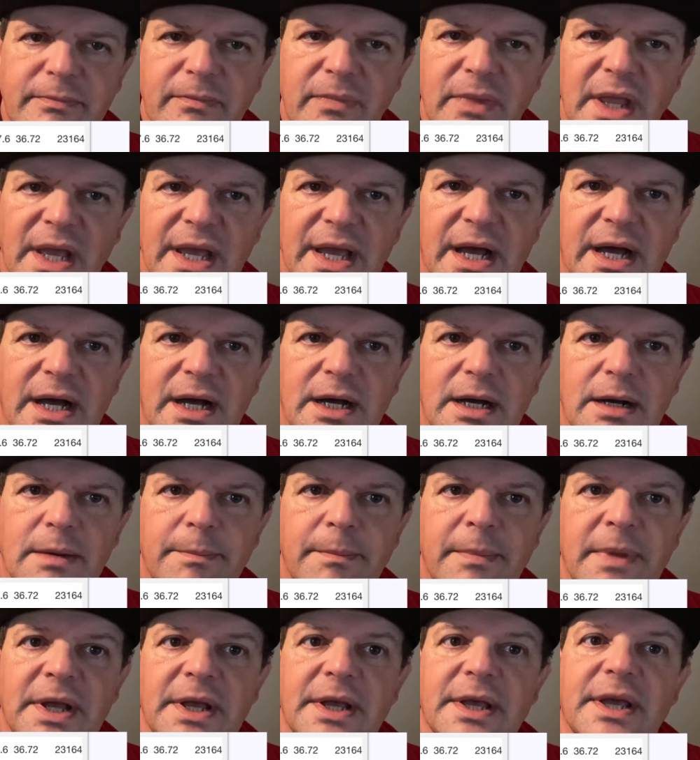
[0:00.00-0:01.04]

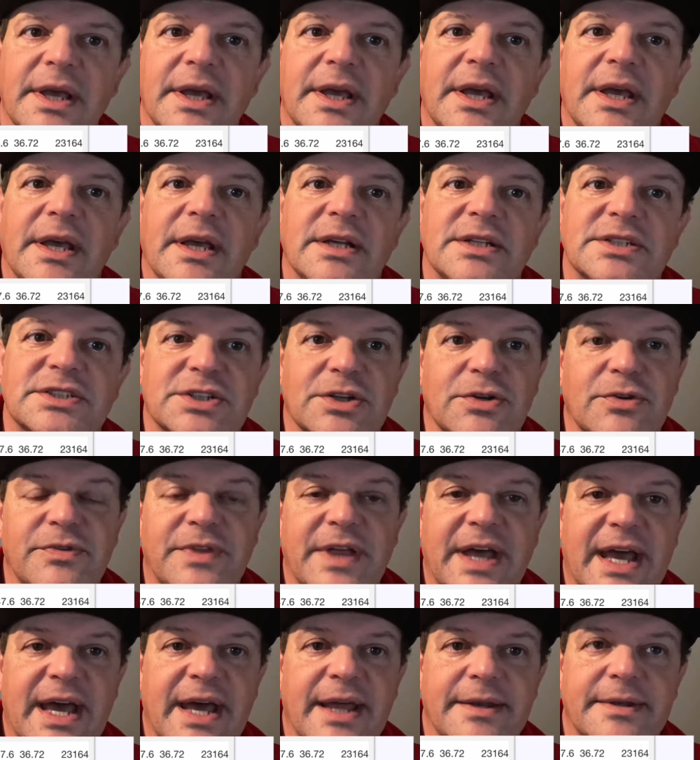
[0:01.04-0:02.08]
so
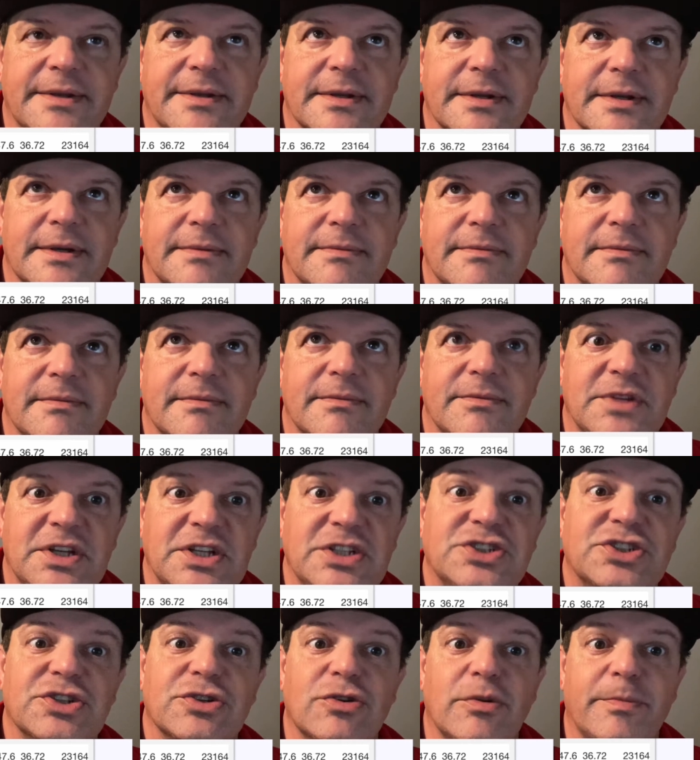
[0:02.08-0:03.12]
that the
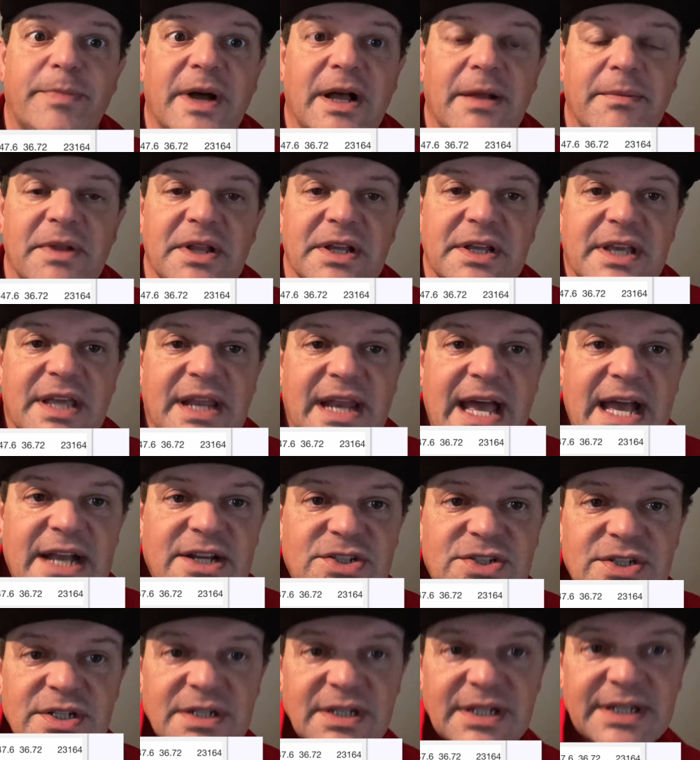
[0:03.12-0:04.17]
general public can
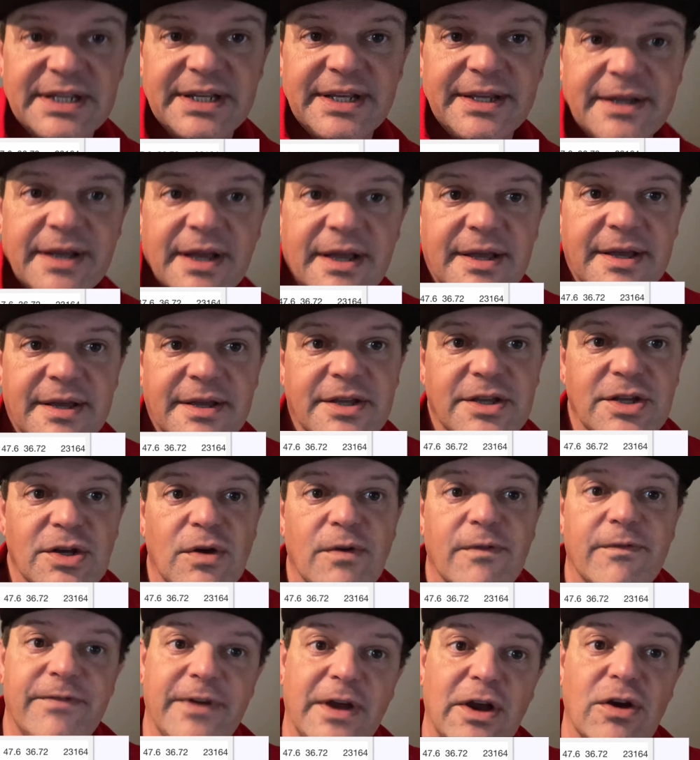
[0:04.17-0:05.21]
actually,
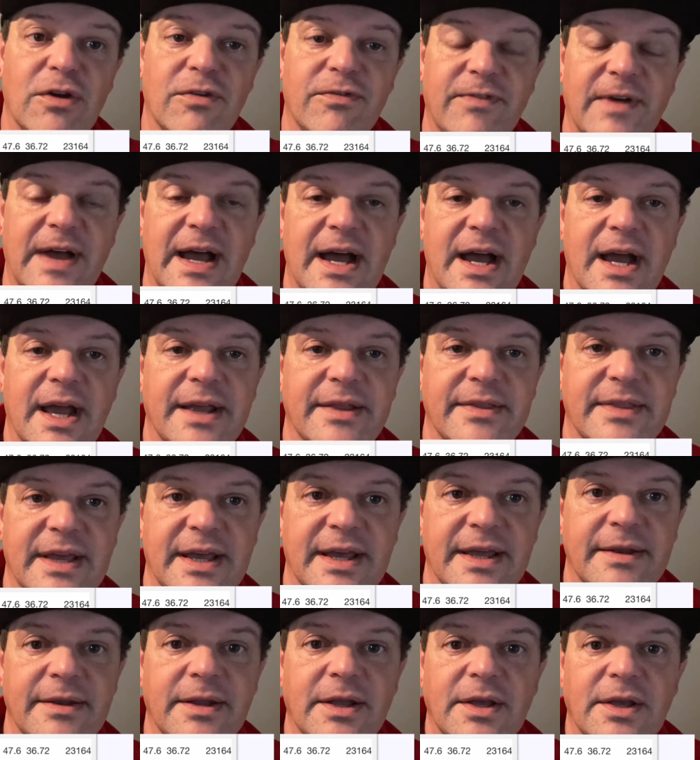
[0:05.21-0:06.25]
verify
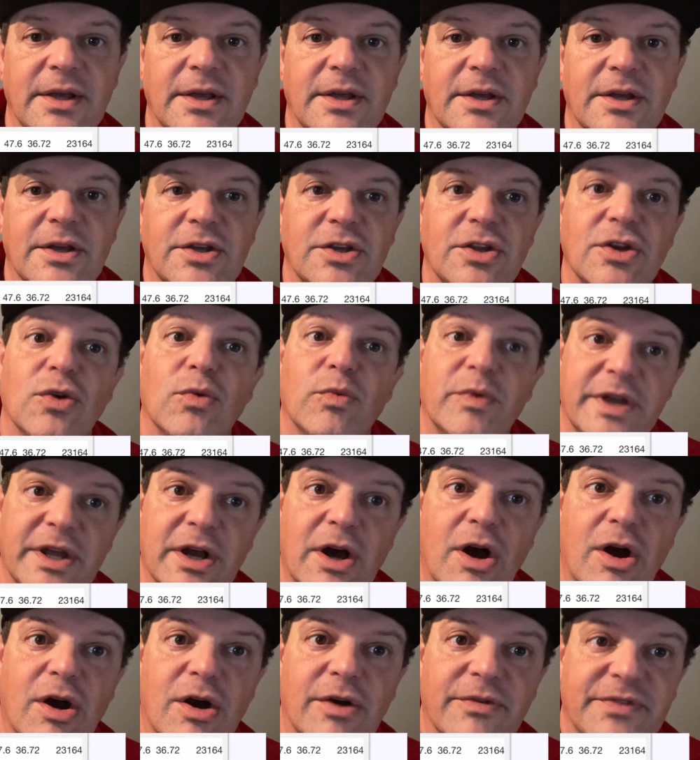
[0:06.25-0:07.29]
that,
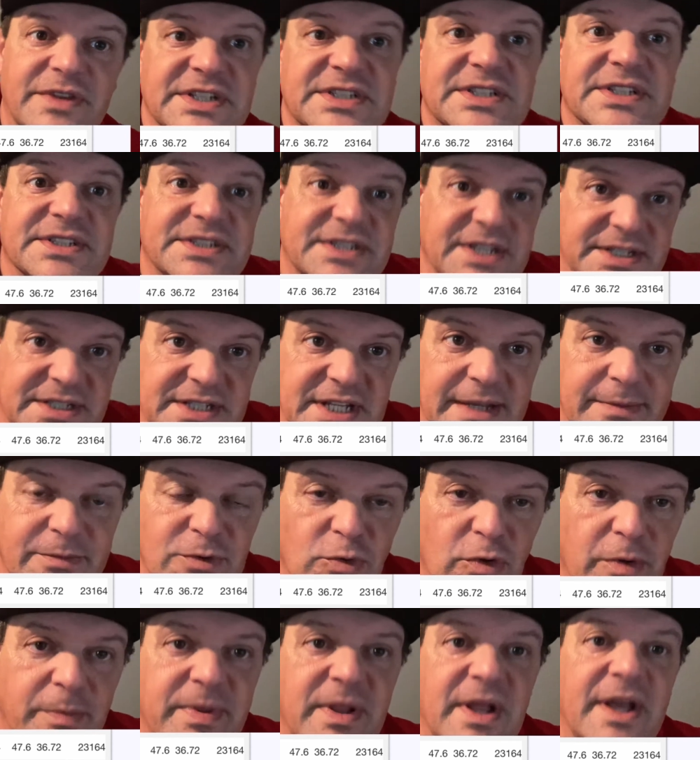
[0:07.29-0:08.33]
this is the team that
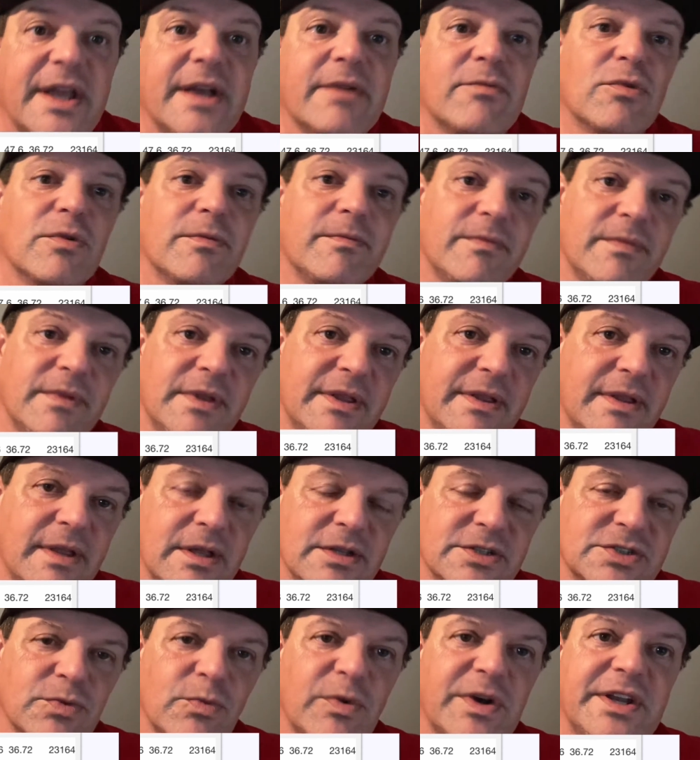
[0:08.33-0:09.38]
we're playing.
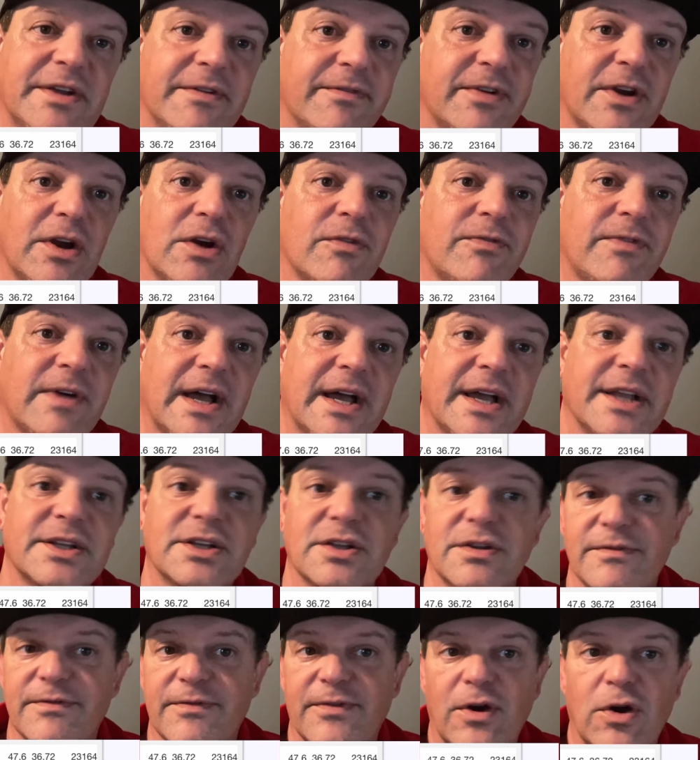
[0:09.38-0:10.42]
It's a way to verify and
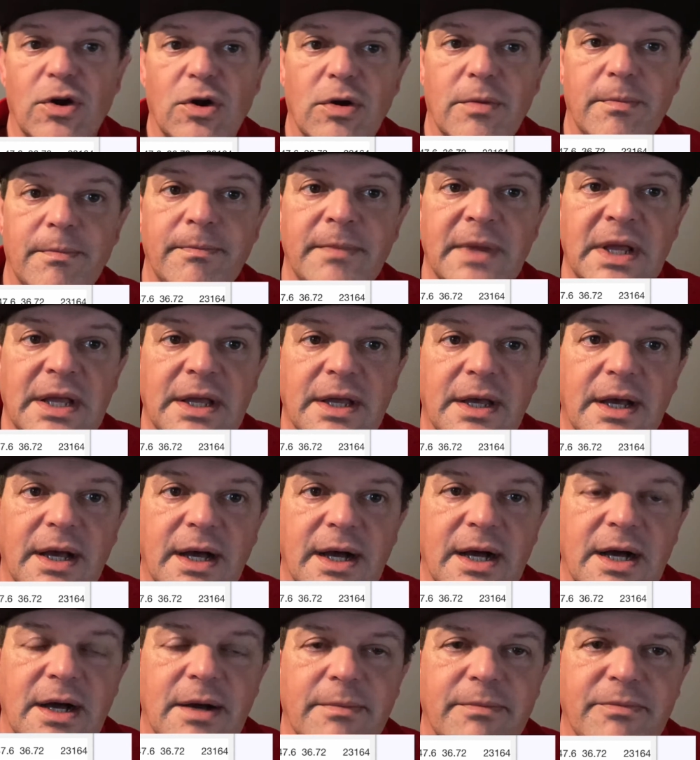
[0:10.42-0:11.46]
confirm
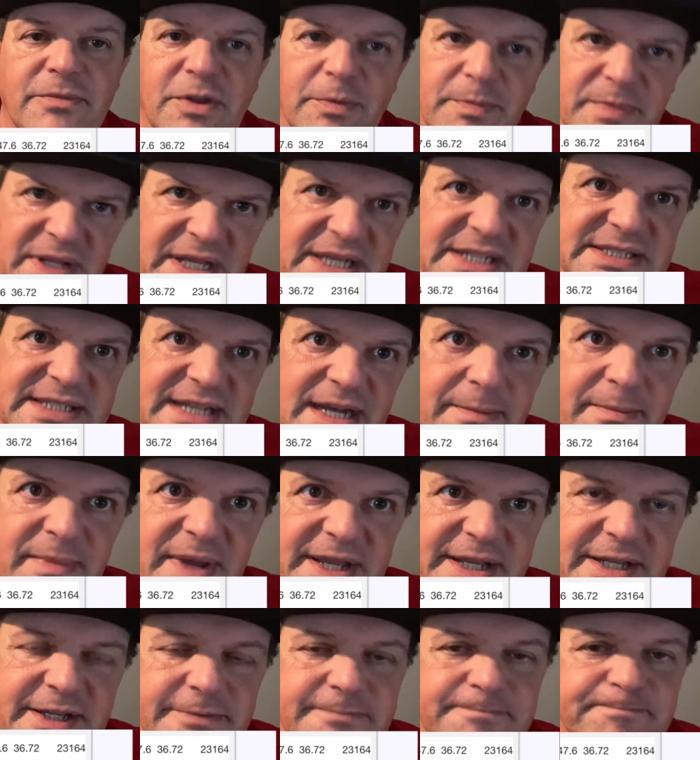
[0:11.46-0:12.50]
the plays that I'm
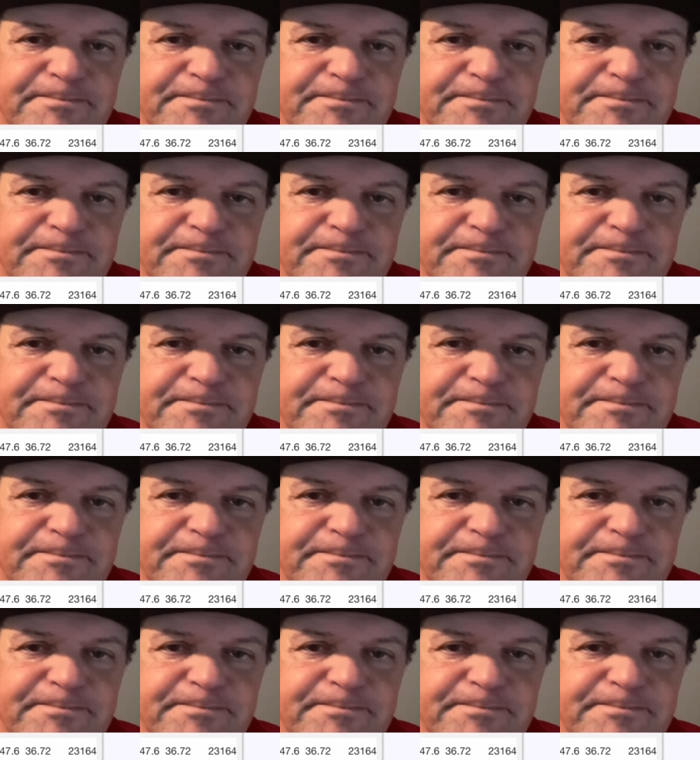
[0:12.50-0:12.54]
making.